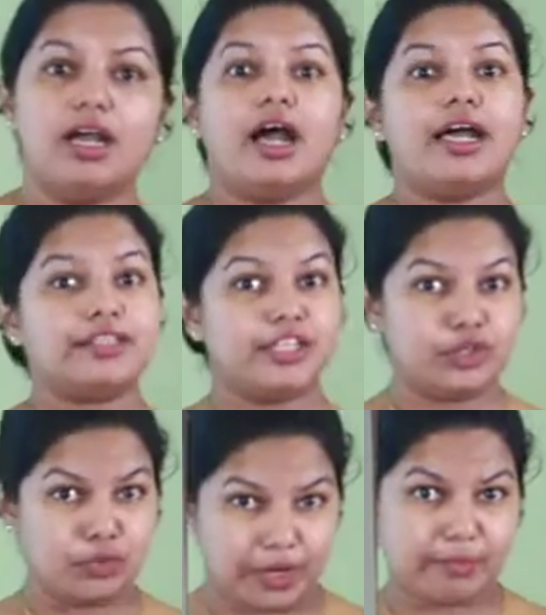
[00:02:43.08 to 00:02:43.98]
I think
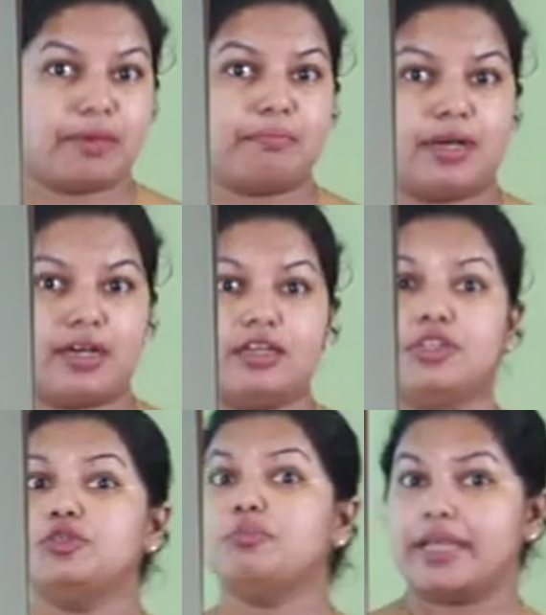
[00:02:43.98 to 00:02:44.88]
you remember
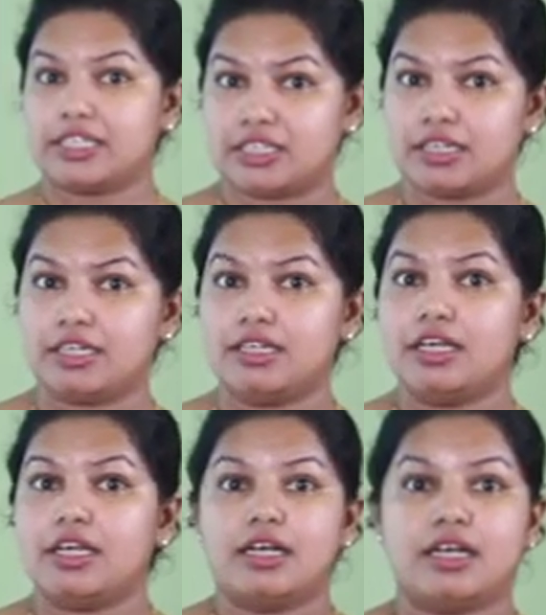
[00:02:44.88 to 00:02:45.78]
you measured
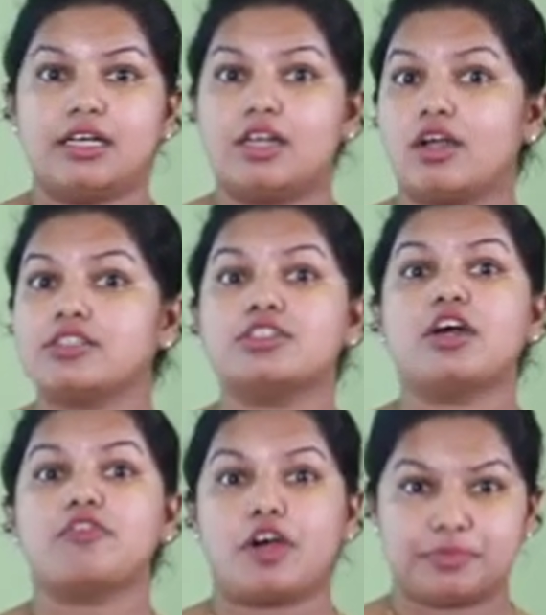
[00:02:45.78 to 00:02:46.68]
lots
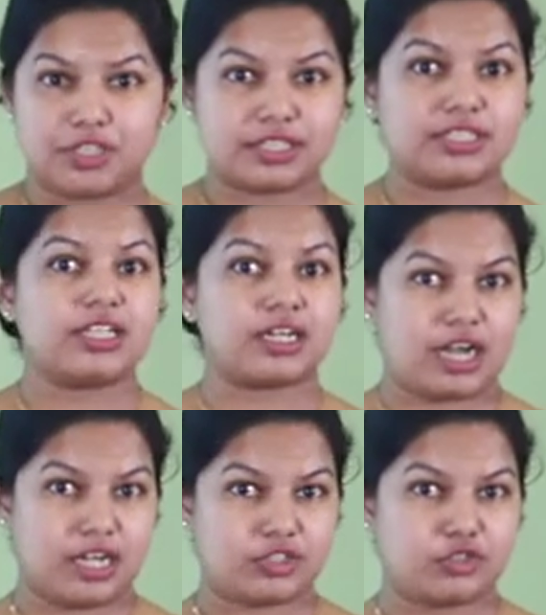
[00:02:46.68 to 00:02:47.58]
of objects in the
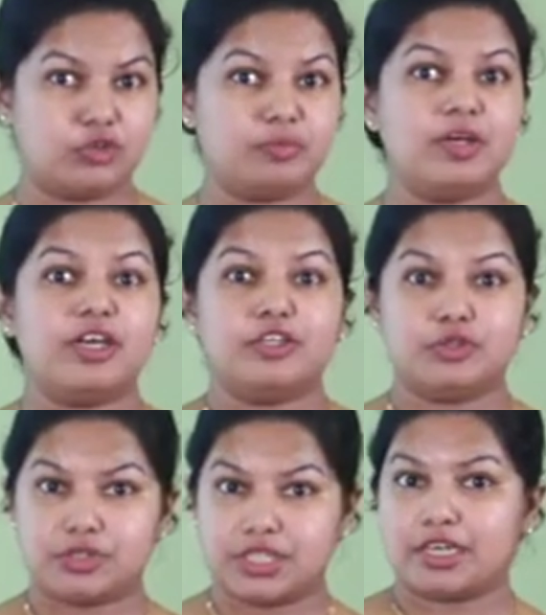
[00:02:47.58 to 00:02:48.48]
classroom
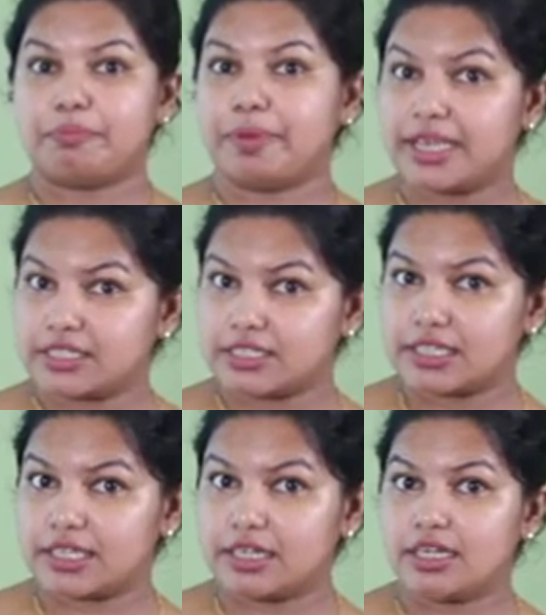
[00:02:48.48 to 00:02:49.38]
using a
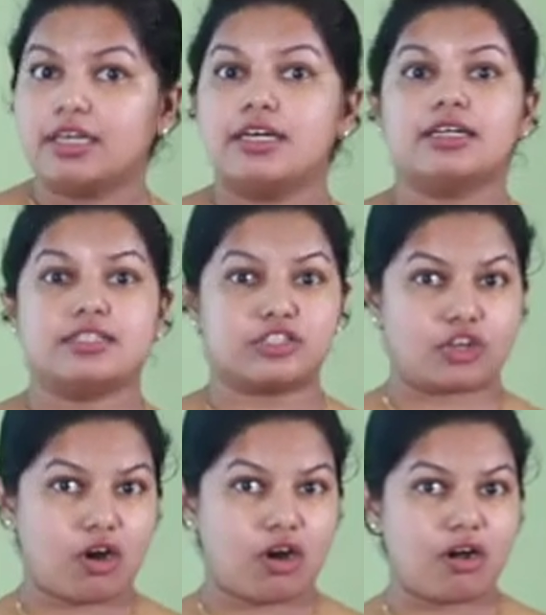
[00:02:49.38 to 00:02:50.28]
pencil, a
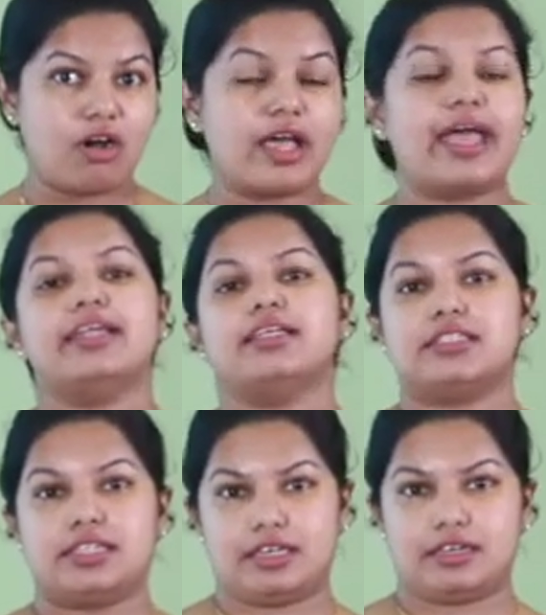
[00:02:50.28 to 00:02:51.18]
straw and a
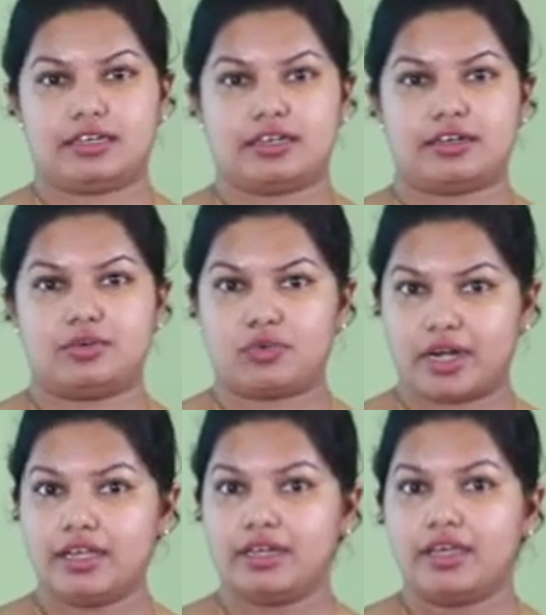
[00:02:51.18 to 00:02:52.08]
stick.
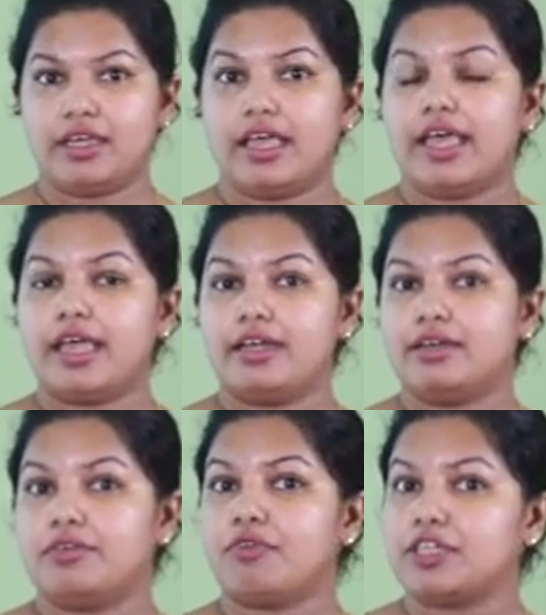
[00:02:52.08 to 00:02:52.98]
Right?
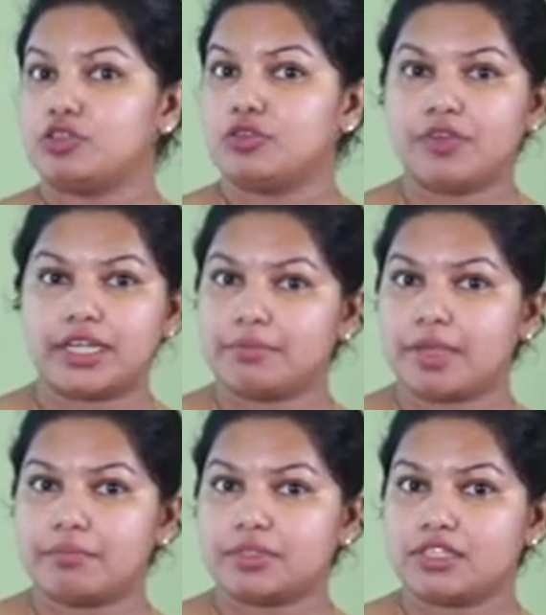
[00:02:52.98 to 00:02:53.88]
And what should we
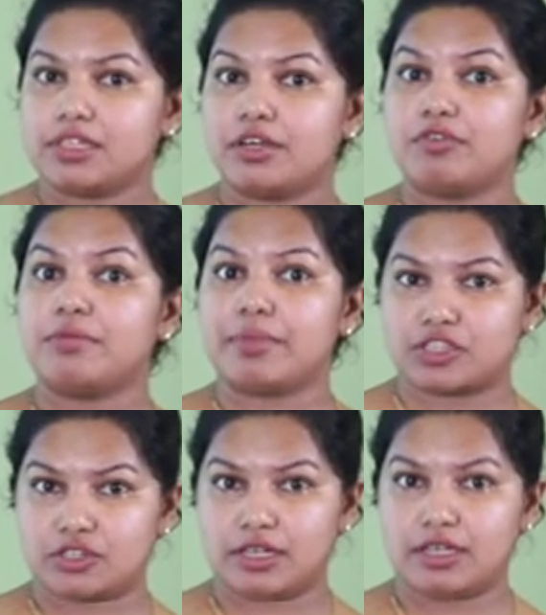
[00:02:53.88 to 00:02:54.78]
remember, children, when
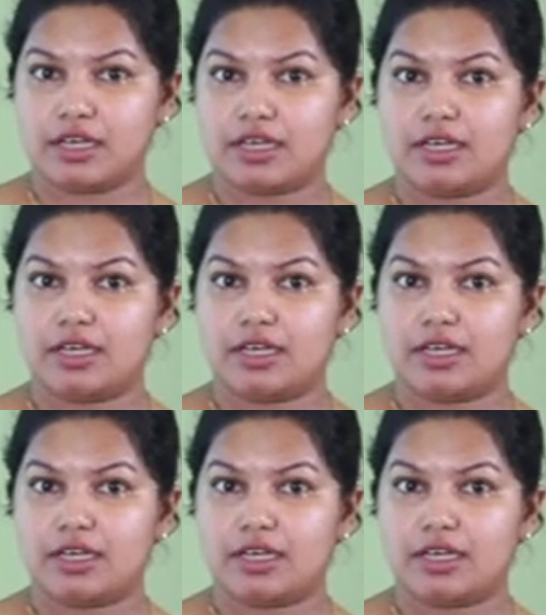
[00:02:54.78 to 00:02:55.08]
measuring?